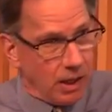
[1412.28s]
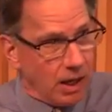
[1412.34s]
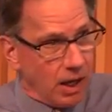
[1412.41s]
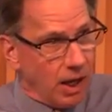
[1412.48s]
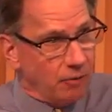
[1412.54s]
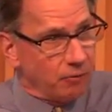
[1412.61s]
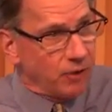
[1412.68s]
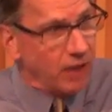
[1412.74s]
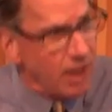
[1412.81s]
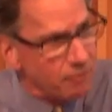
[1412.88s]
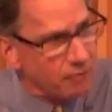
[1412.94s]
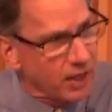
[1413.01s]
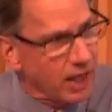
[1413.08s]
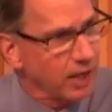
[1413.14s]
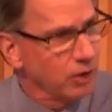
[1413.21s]
of love
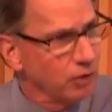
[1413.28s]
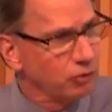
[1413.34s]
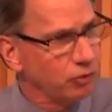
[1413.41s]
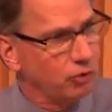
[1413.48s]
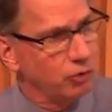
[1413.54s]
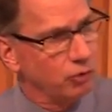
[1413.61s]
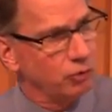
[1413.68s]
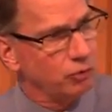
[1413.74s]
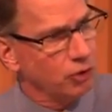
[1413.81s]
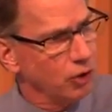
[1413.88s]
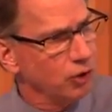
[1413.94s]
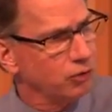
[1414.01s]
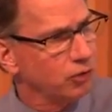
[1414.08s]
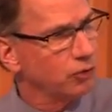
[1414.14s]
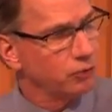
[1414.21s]
letters to
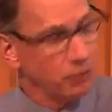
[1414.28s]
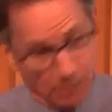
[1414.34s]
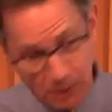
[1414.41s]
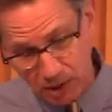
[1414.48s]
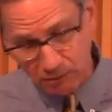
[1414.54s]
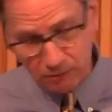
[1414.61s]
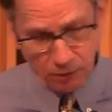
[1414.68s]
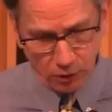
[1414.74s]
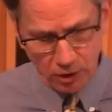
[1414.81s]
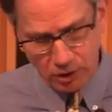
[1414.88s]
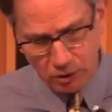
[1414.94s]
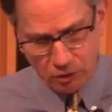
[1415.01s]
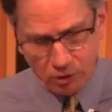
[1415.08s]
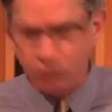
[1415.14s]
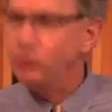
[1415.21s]
churches from a
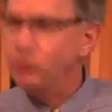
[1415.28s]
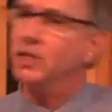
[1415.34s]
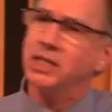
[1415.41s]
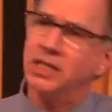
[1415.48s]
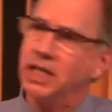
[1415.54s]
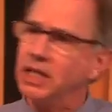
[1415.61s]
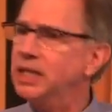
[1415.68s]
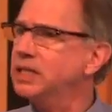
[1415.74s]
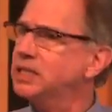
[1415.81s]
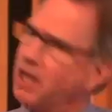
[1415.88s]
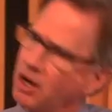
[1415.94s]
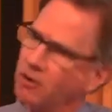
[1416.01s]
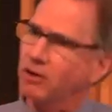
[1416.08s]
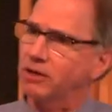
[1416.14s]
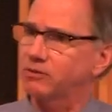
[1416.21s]
converted Christian killing
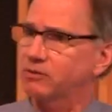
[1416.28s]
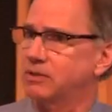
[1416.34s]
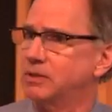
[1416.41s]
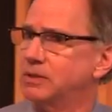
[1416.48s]
terrorist?